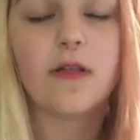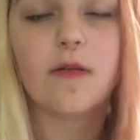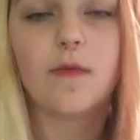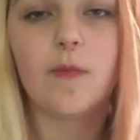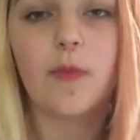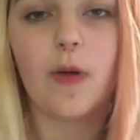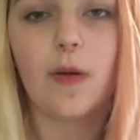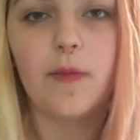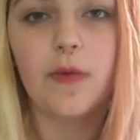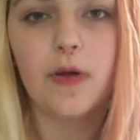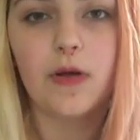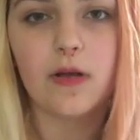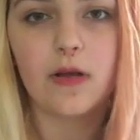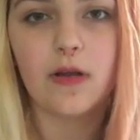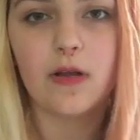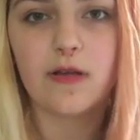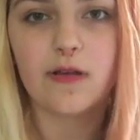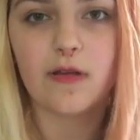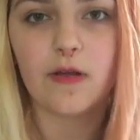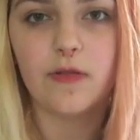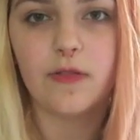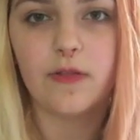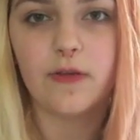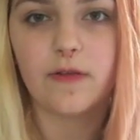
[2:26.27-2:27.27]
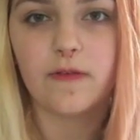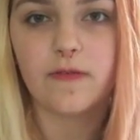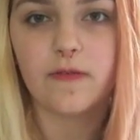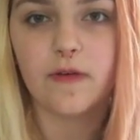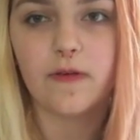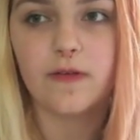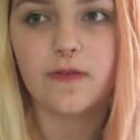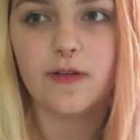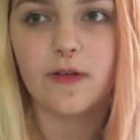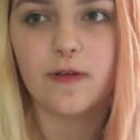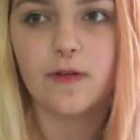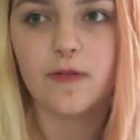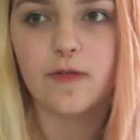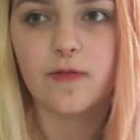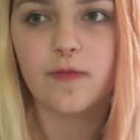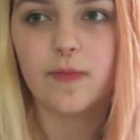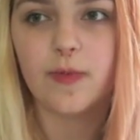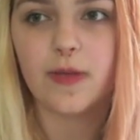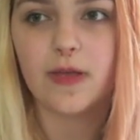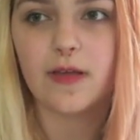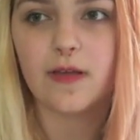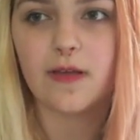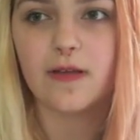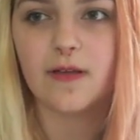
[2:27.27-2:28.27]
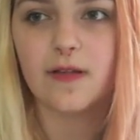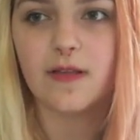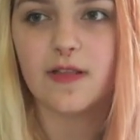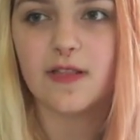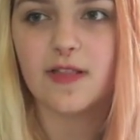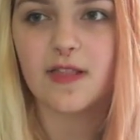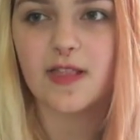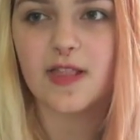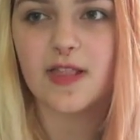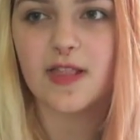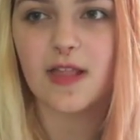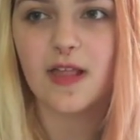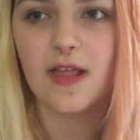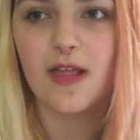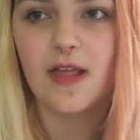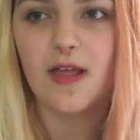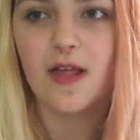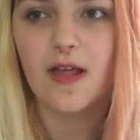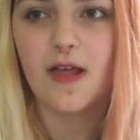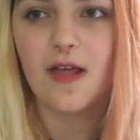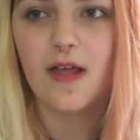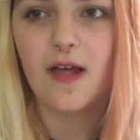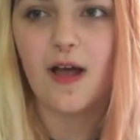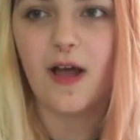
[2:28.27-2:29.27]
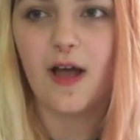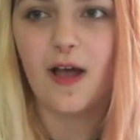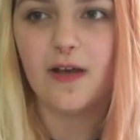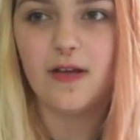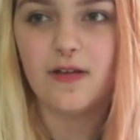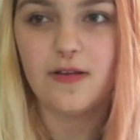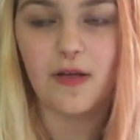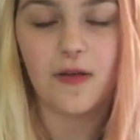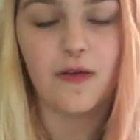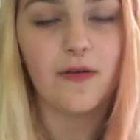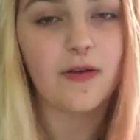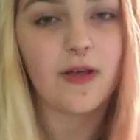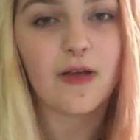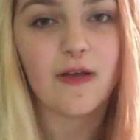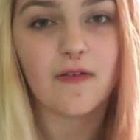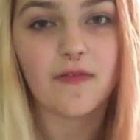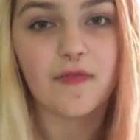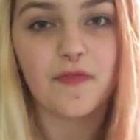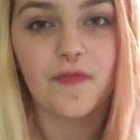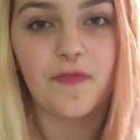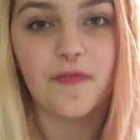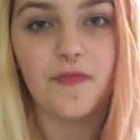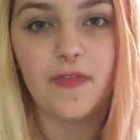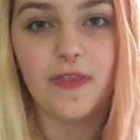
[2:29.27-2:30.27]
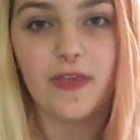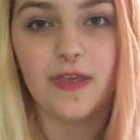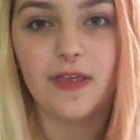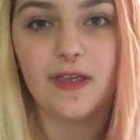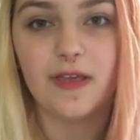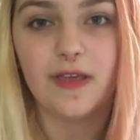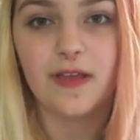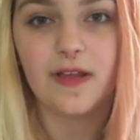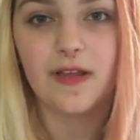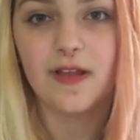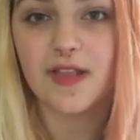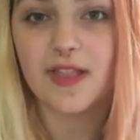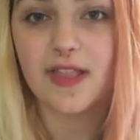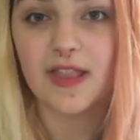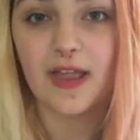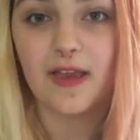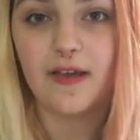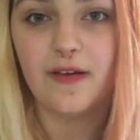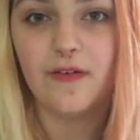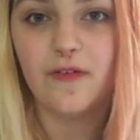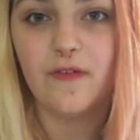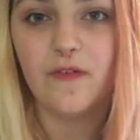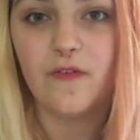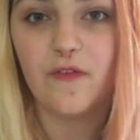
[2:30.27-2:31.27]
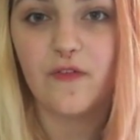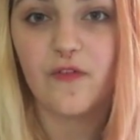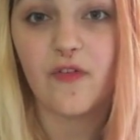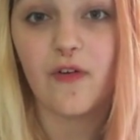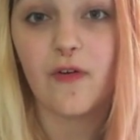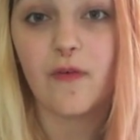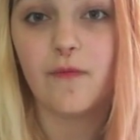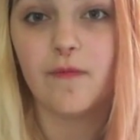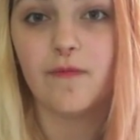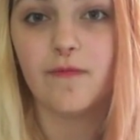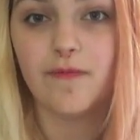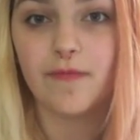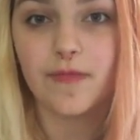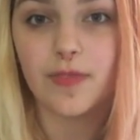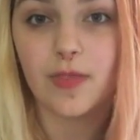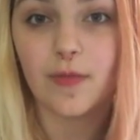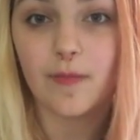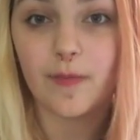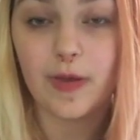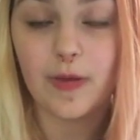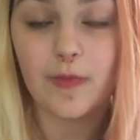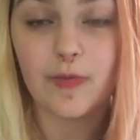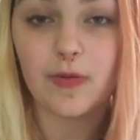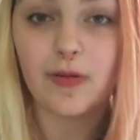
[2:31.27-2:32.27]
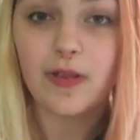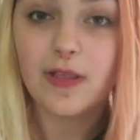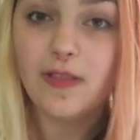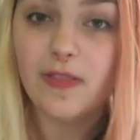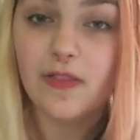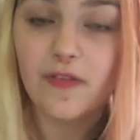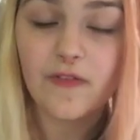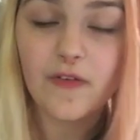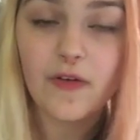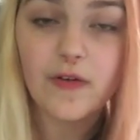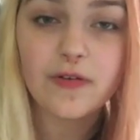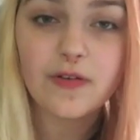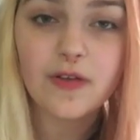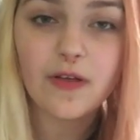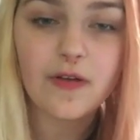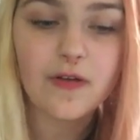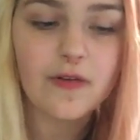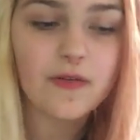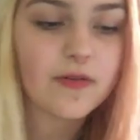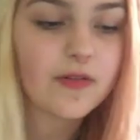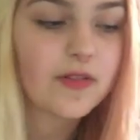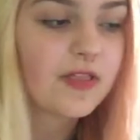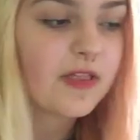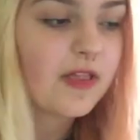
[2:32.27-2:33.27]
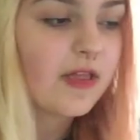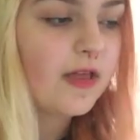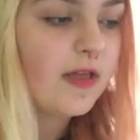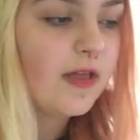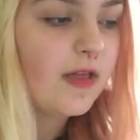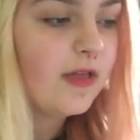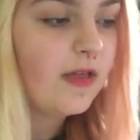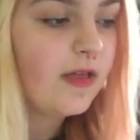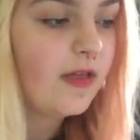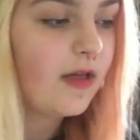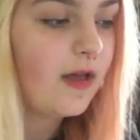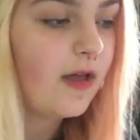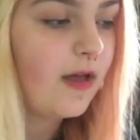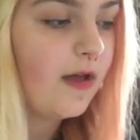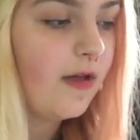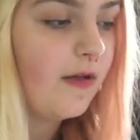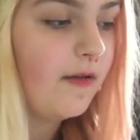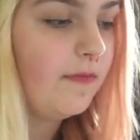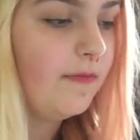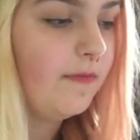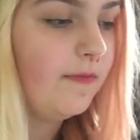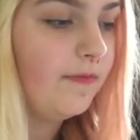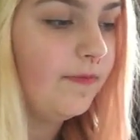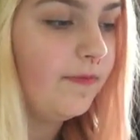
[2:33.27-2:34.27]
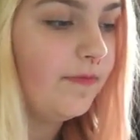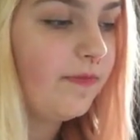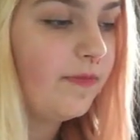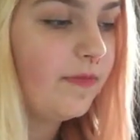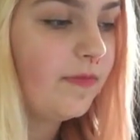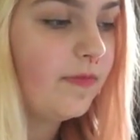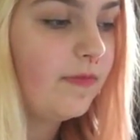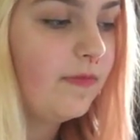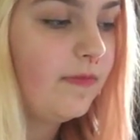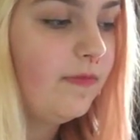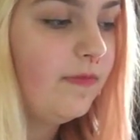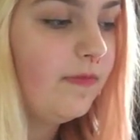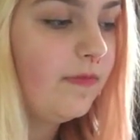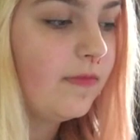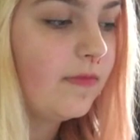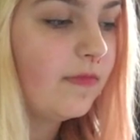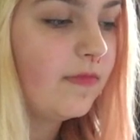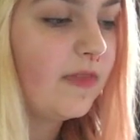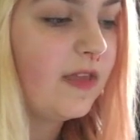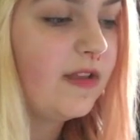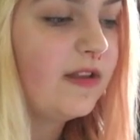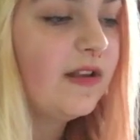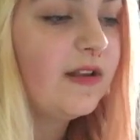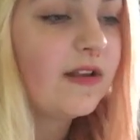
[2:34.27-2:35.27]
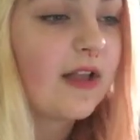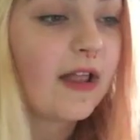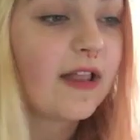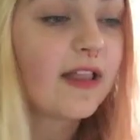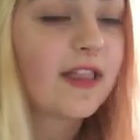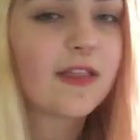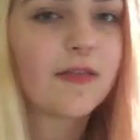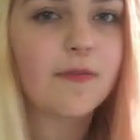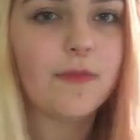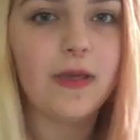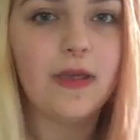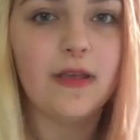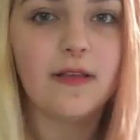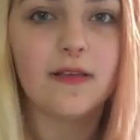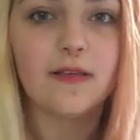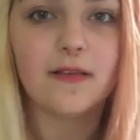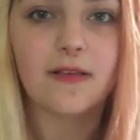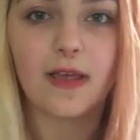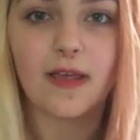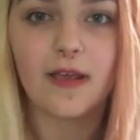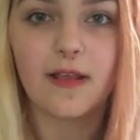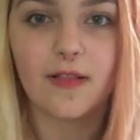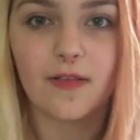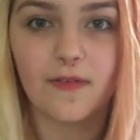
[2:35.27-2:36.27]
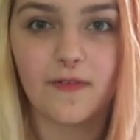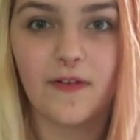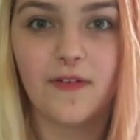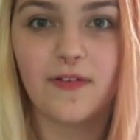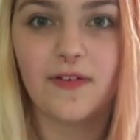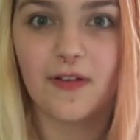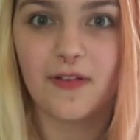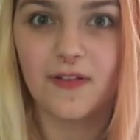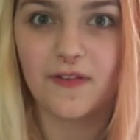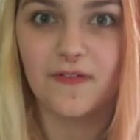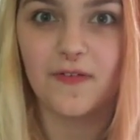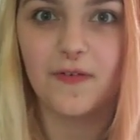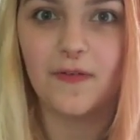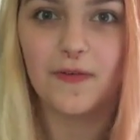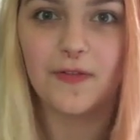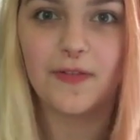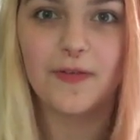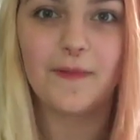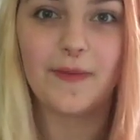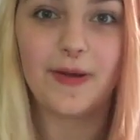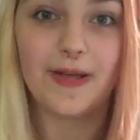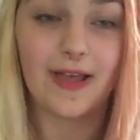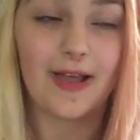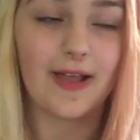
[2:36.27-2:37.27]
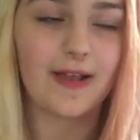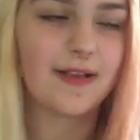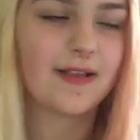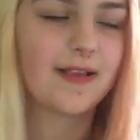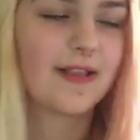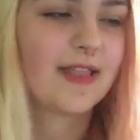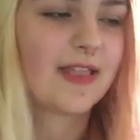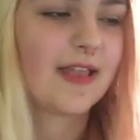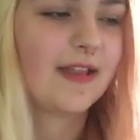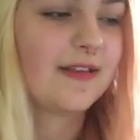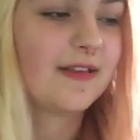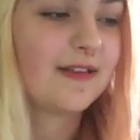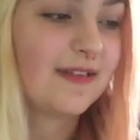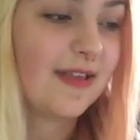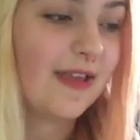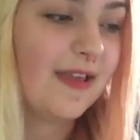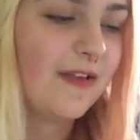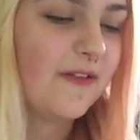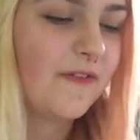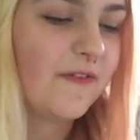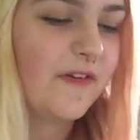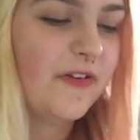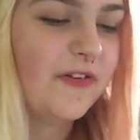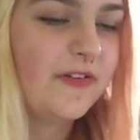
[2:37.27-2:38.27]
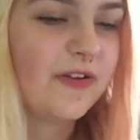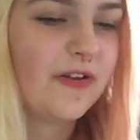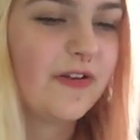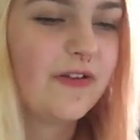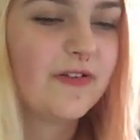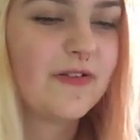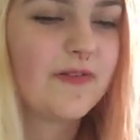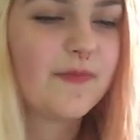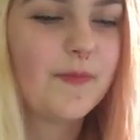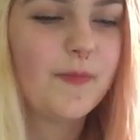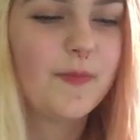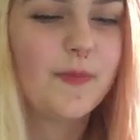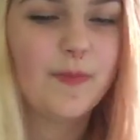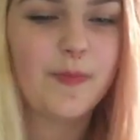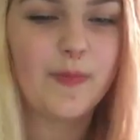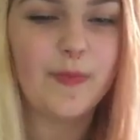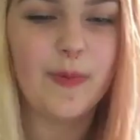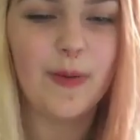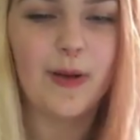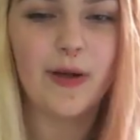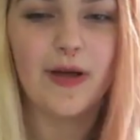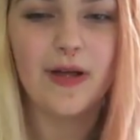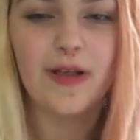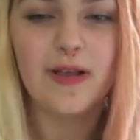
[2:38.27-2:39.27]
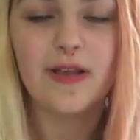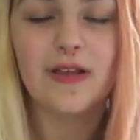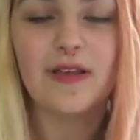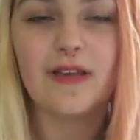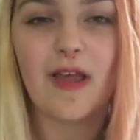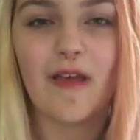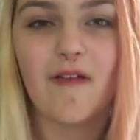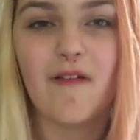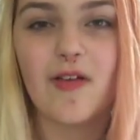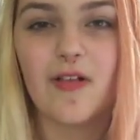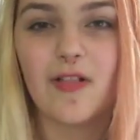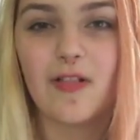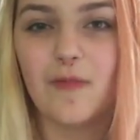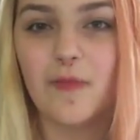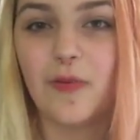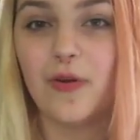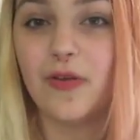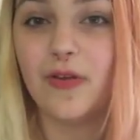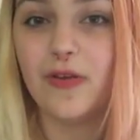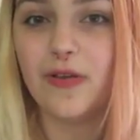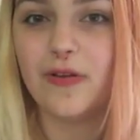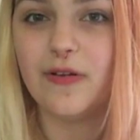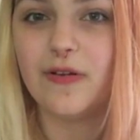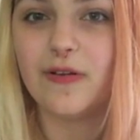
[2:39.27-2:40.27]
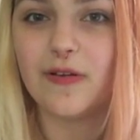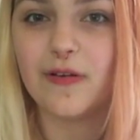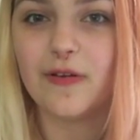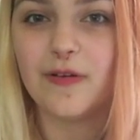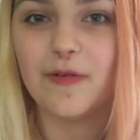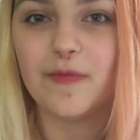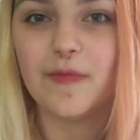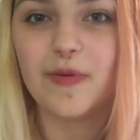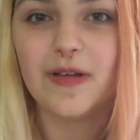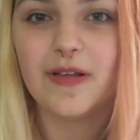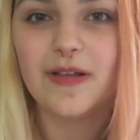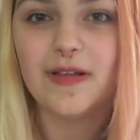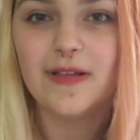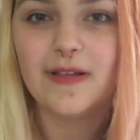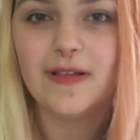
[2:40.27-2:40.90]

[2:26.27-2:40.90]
But I'm not going to show those photos because I don't have the consent from the people in the photos. They did ask me to take the photos for them, I had consent to take photos, but sharing them on YouTube